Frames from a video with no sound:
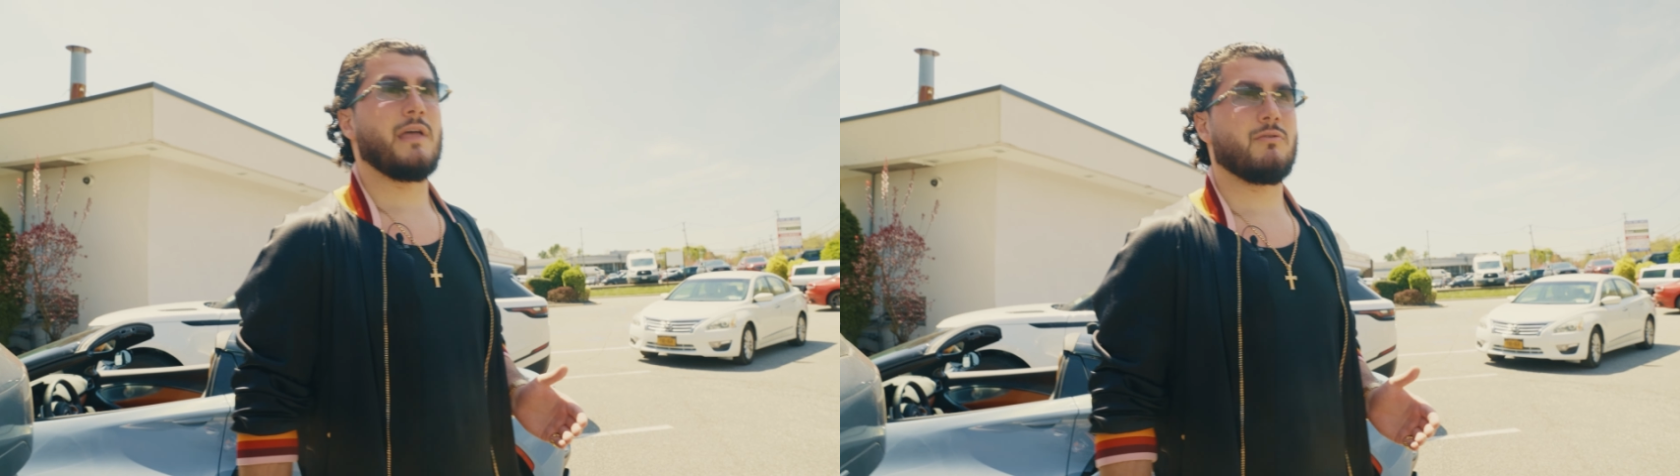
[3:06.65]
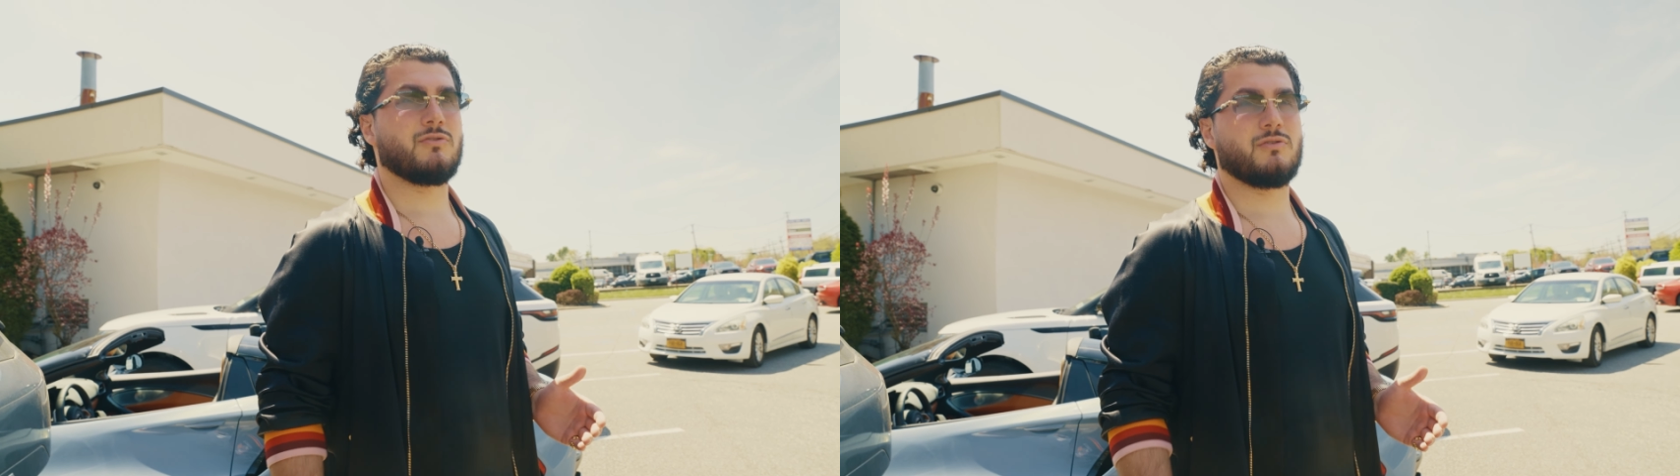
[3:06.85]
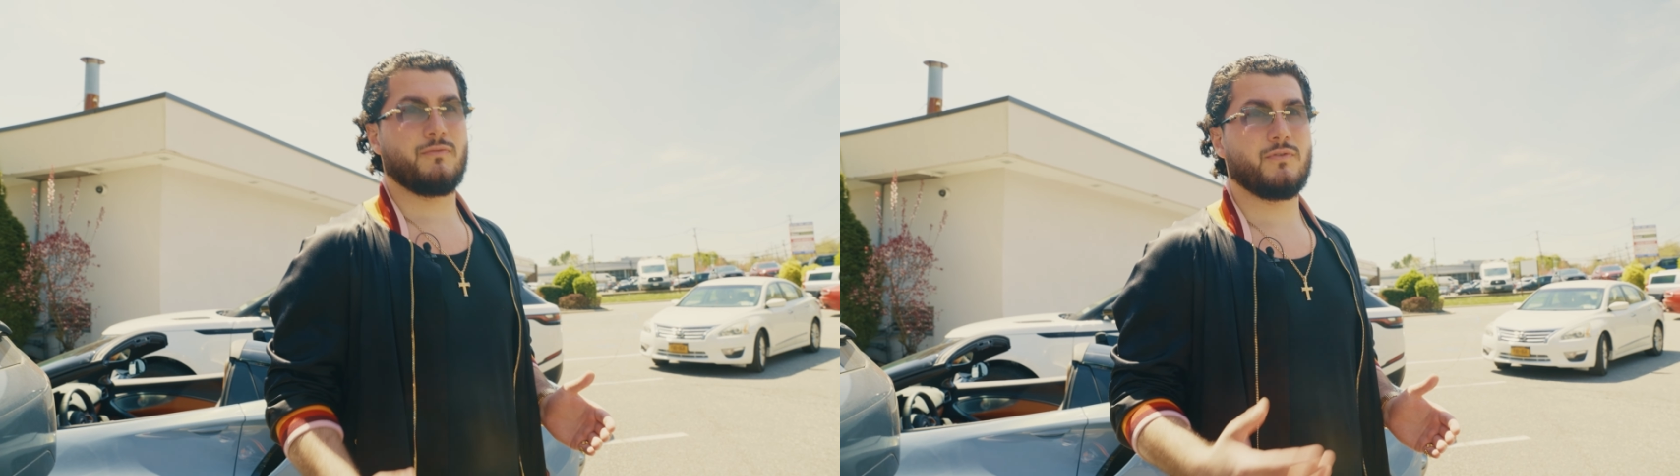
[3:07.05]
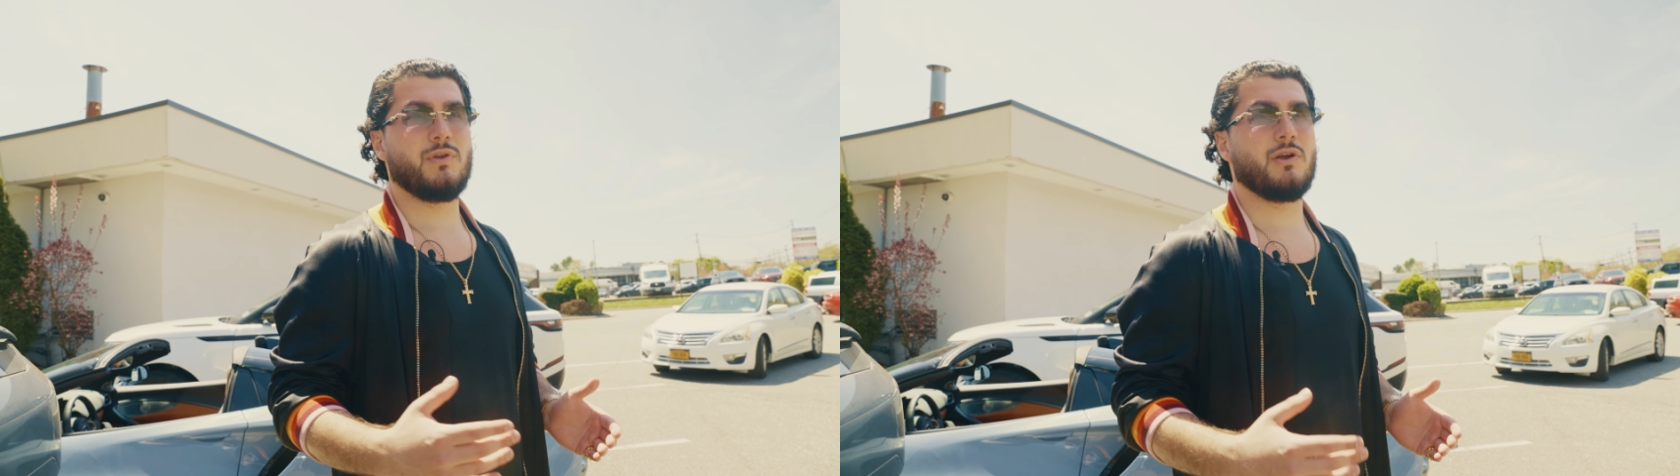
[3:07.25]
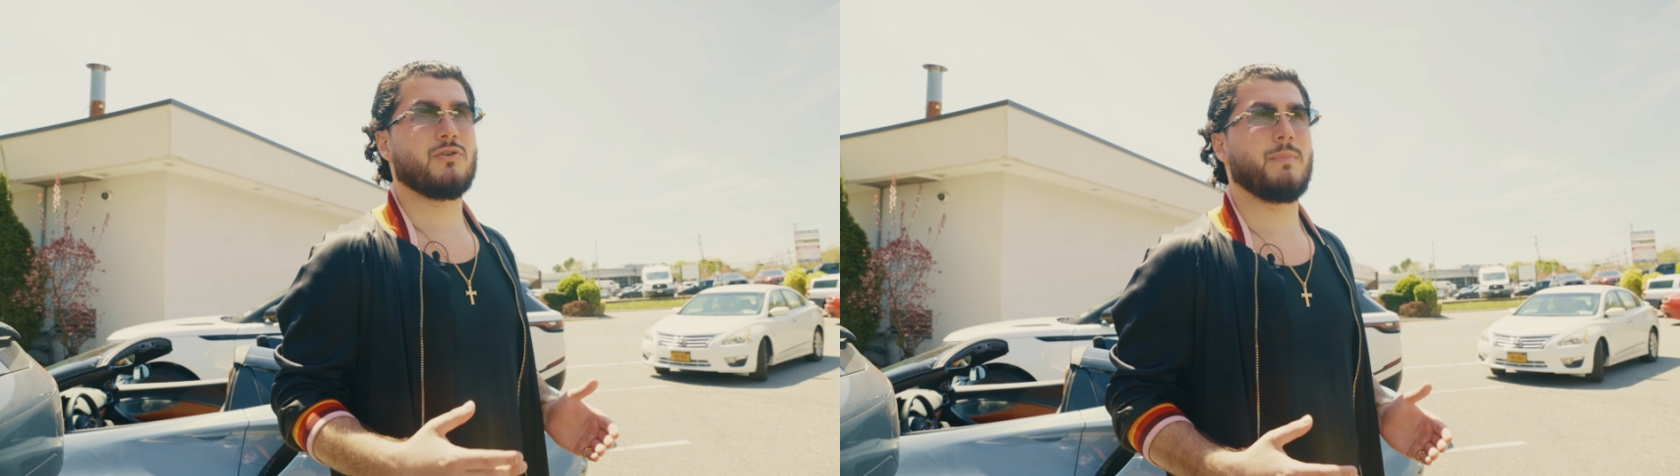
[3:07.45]
That was a few
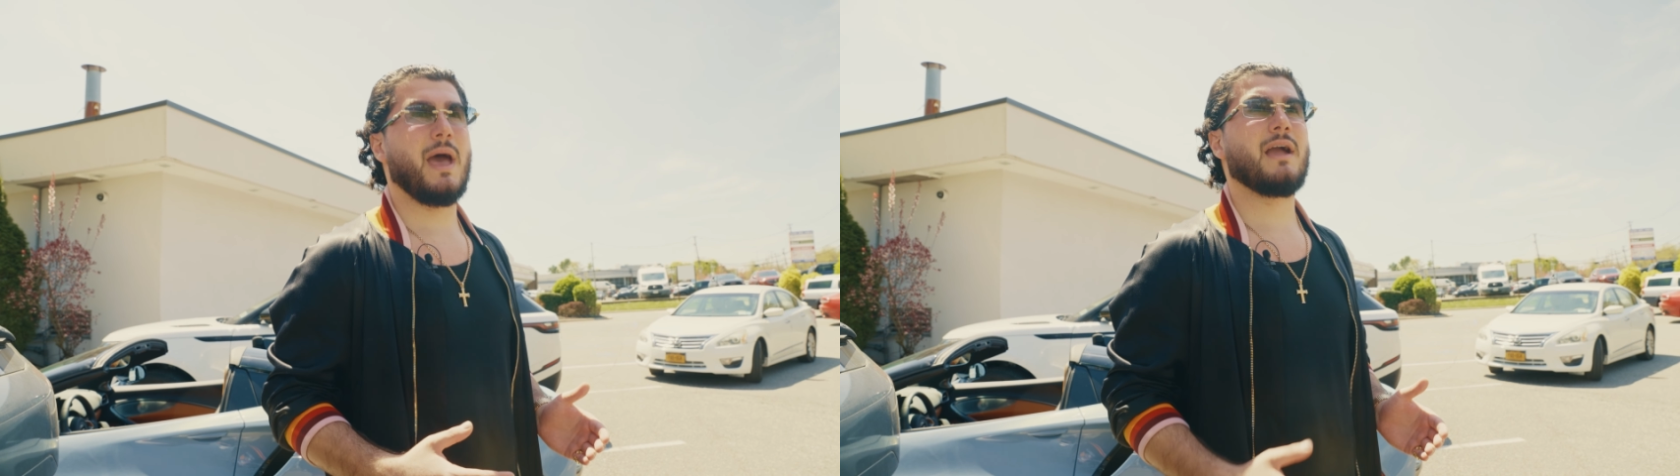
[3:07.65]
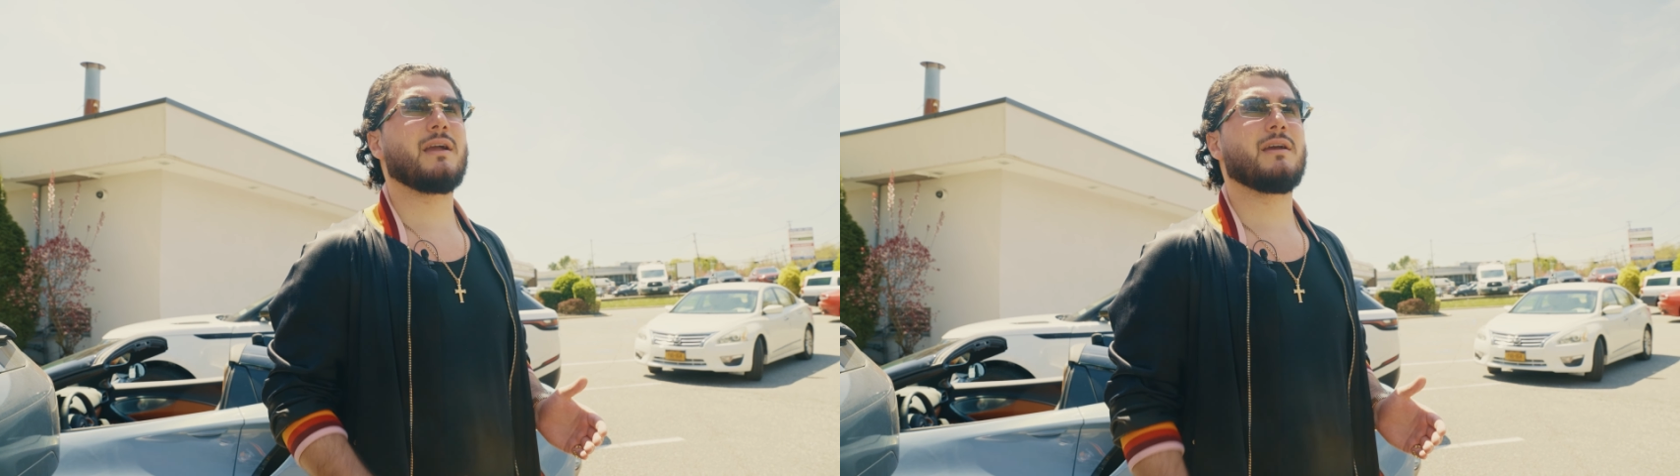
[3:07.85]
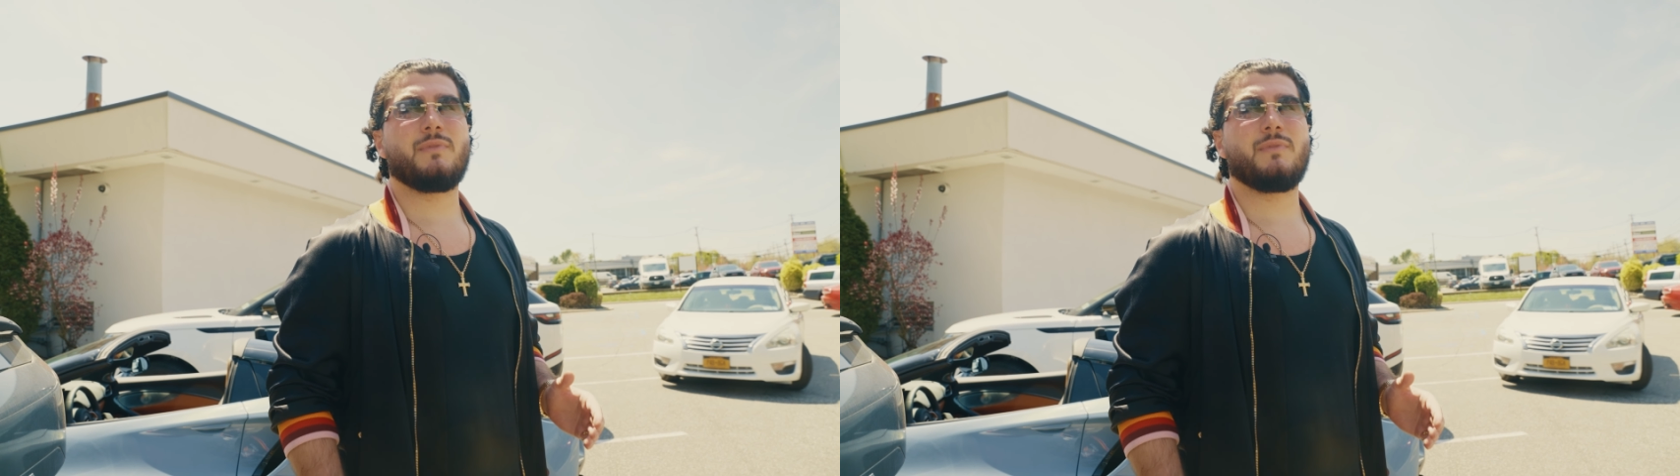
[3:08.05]
years back.